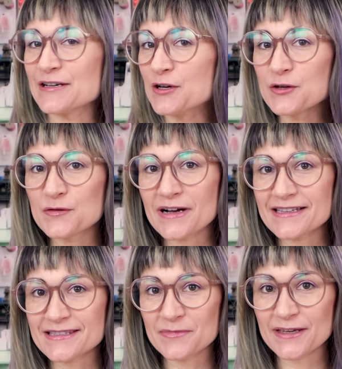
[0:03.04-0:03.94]
I know you've
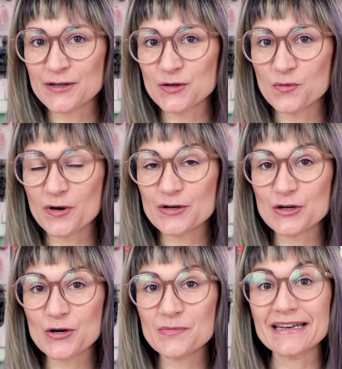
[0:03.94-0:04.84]
got something in your
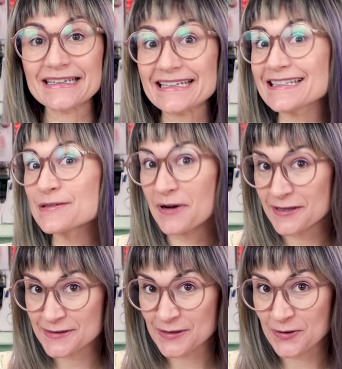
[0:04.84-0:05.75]
wardrobe that needs a
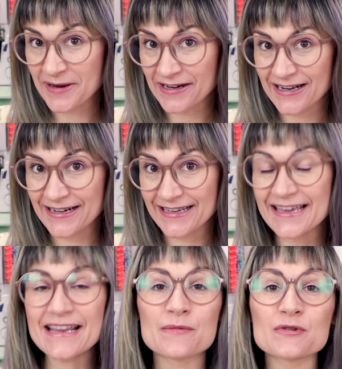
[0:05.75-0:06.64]
button sewn back on it,
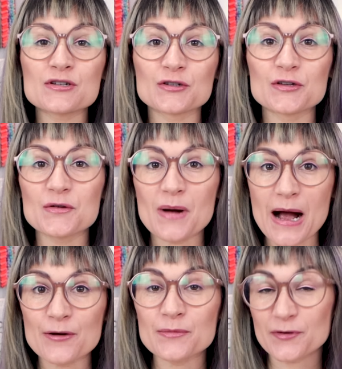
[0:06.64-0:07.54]
and I'm gonna show you
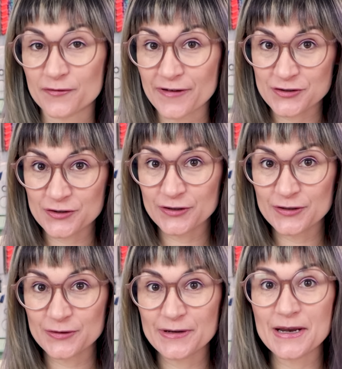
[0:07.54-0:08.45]
how to professionally
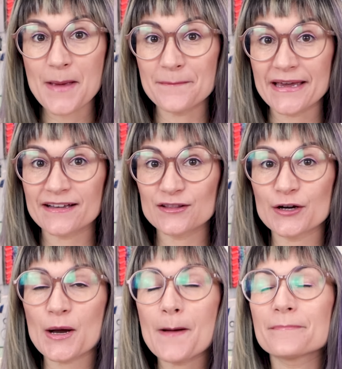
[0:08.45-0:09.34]
do it and make it
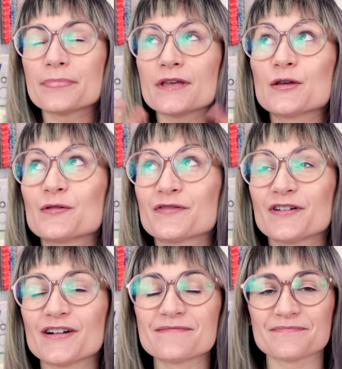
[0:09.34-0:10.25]
look
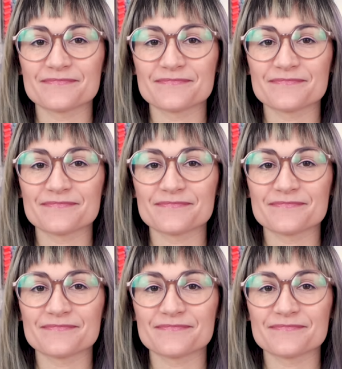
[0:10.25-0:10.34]
beautiful.